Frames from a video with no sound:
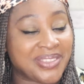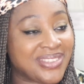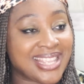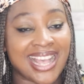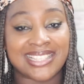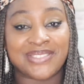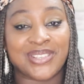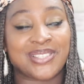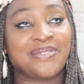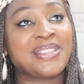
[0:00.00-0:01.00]
If it asks for
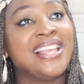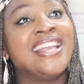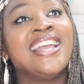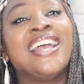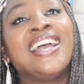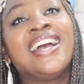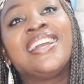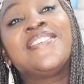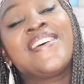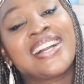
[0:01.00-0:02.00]

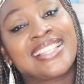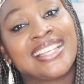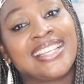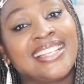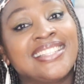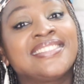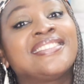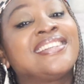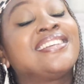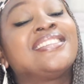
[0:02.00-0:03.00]
in fact,
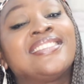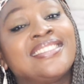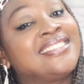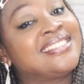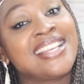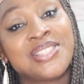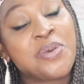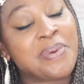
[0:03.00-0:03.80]
there's no